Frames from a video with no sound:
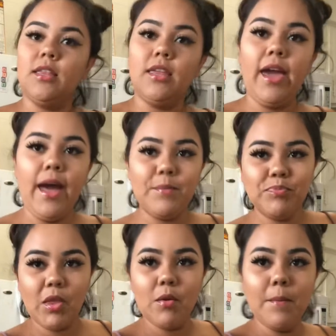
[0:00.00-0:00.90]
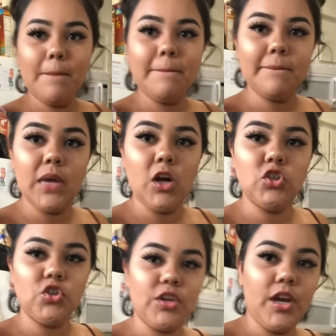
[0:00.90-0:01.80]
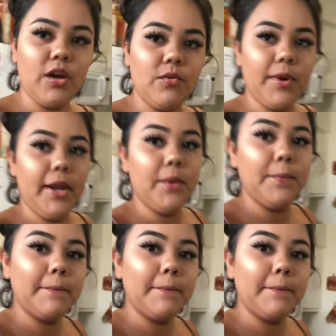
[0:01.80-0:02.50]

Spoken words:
yeah, I'll show you right now.